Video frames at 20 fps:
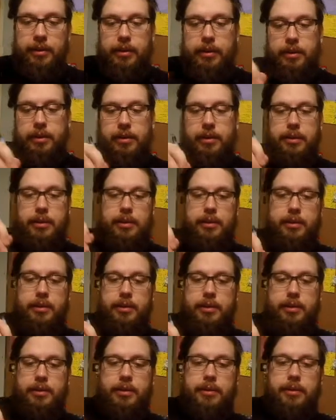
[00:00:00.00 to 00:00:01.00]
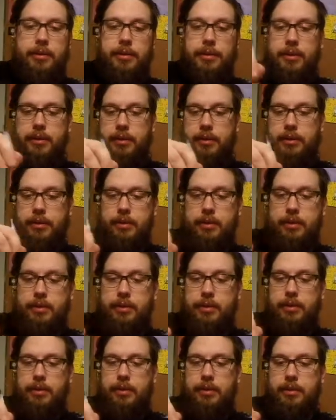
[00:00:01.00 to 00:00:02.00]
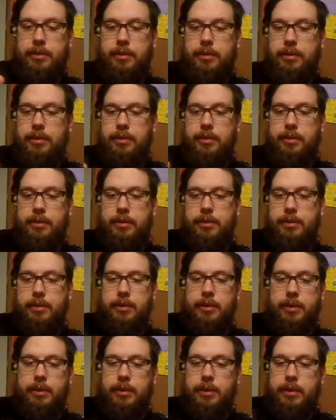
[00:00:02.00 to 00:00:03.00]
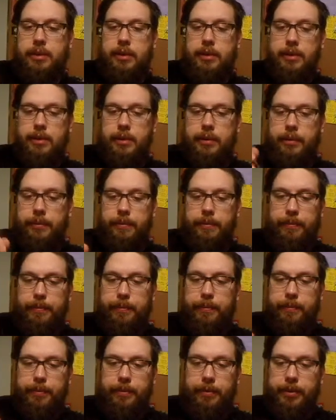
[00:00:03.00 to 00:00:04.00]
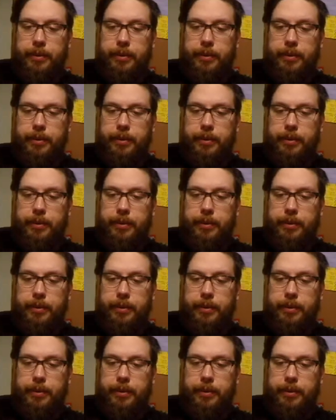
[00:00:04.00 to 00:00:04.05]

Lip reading: [no speech]